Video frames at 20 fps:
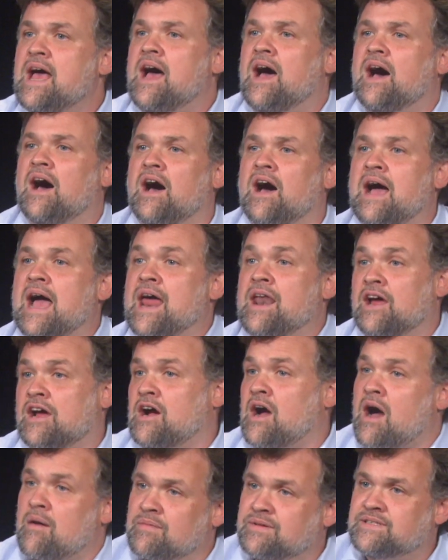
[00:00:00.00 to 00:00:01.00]
and a
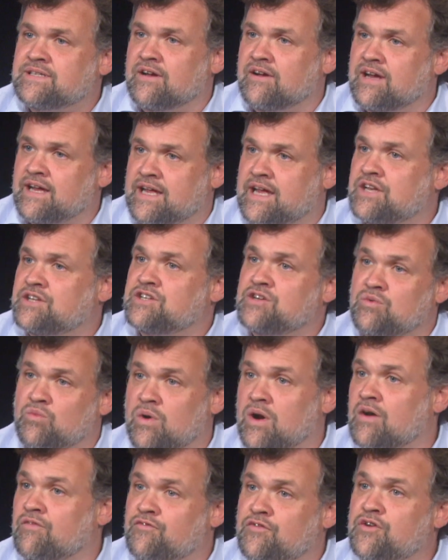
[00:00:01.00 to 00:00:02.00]
commissary kitchen
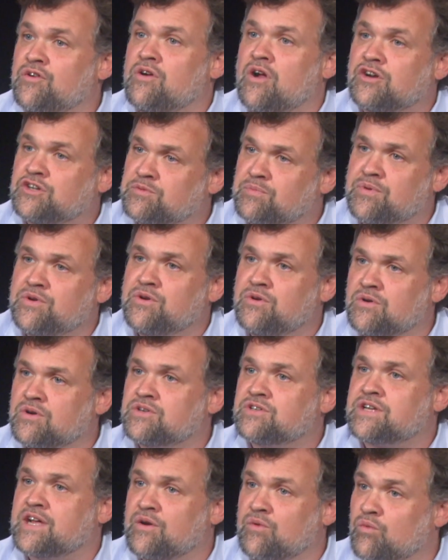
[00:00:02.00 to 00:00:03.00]
where food
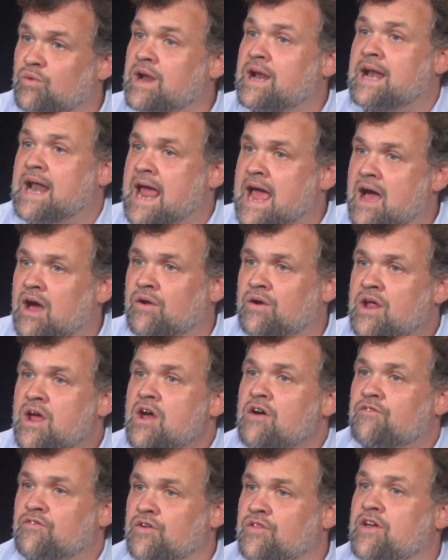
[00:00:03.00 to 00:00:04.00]
entrepreneurs can rent out
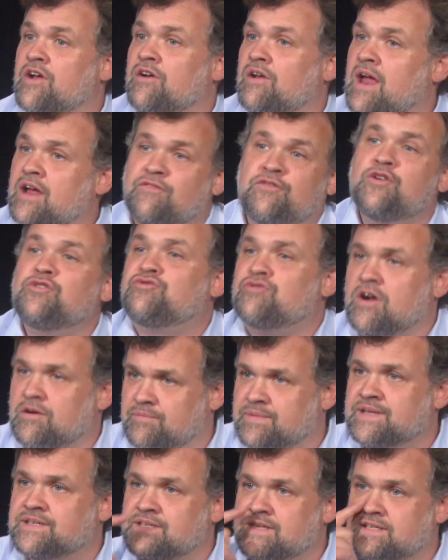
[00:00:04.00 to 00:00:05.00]
for their like food truck
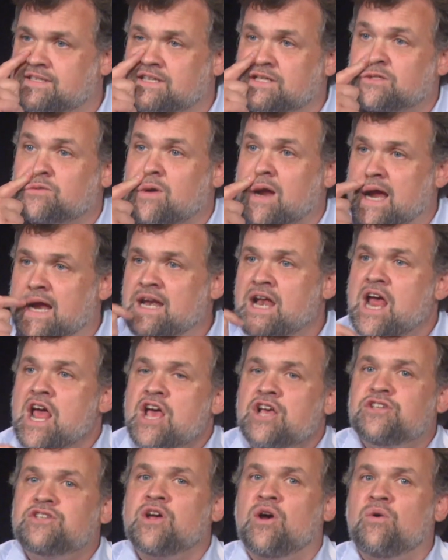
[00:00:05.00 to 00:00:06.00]
businesses, right?
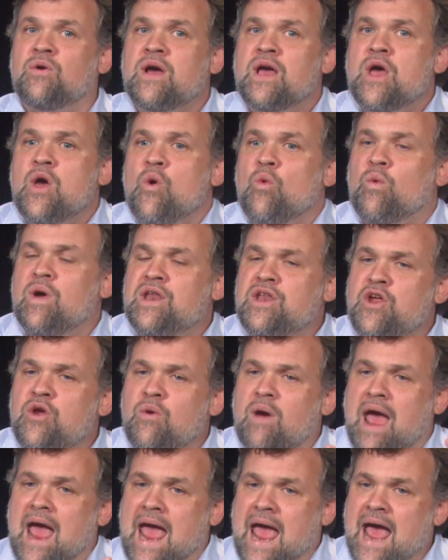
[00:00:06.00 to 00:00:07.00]
So when you
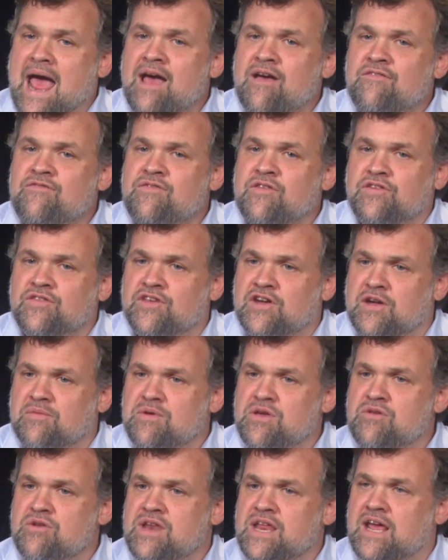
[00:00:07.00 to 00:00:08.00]
have the
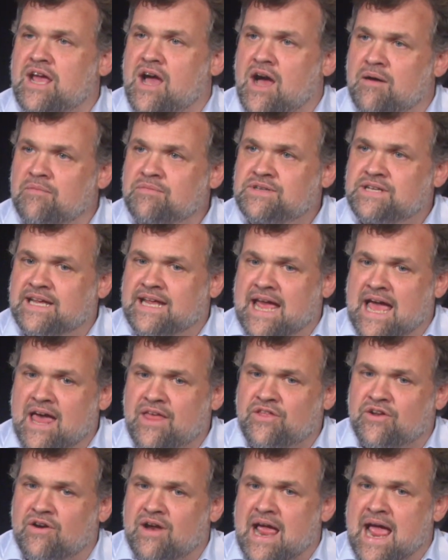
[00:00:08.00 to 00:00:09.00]
community come
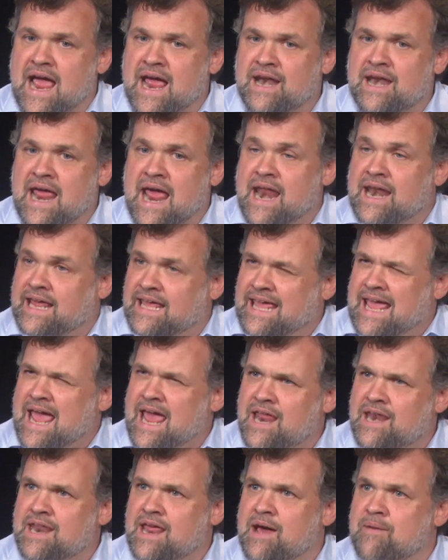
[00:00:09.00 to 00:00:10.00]
together and
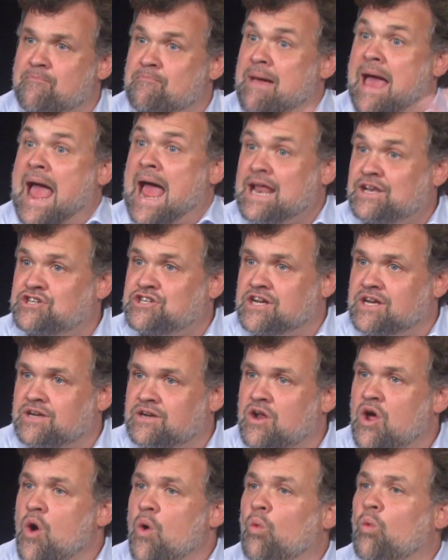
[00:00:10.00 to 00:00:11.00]
again imagine
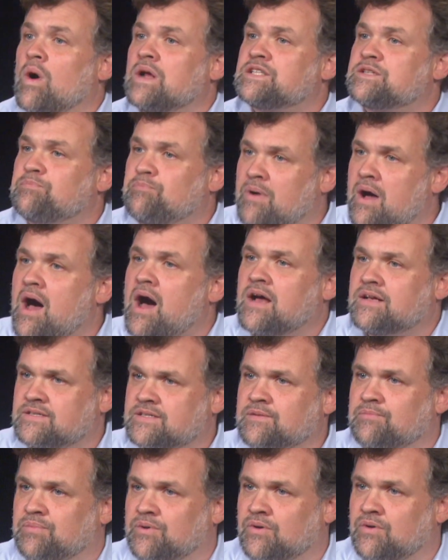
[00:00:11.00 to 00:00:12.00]
what's
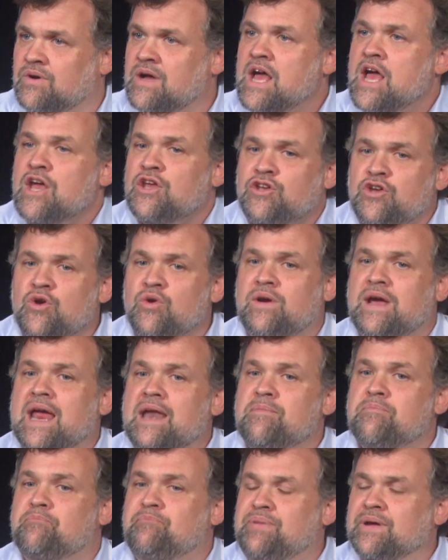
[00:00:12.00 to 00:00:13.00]
possible, you
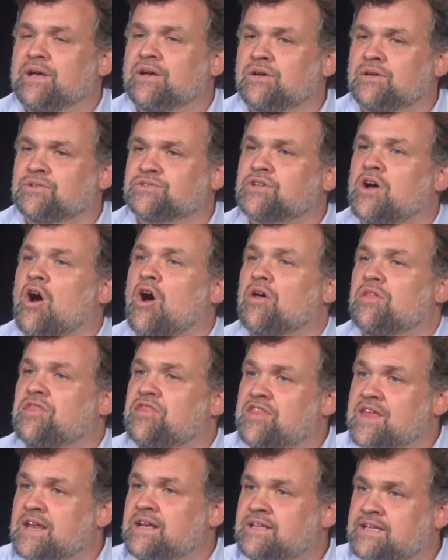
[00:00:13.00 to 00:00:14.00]
can build
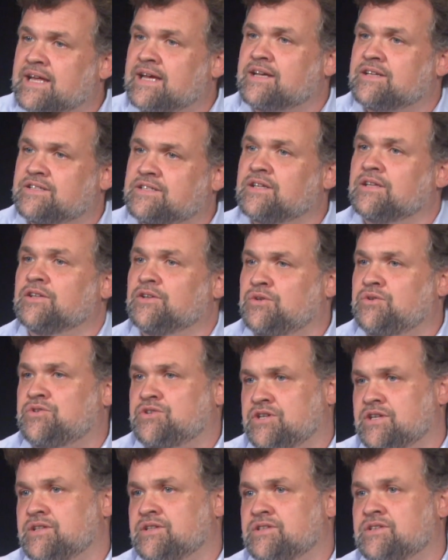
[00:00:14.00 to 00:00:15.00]
authentic
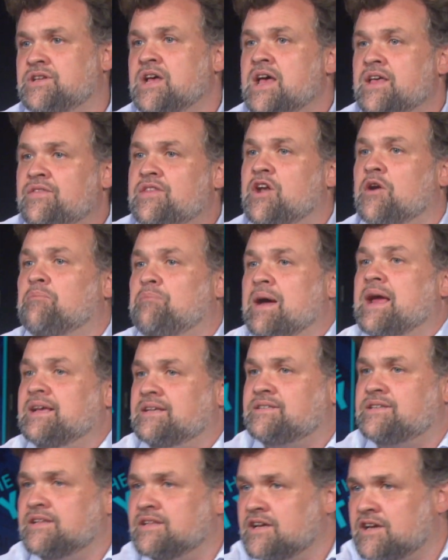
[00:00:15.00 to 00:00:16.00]
solutions that are based in the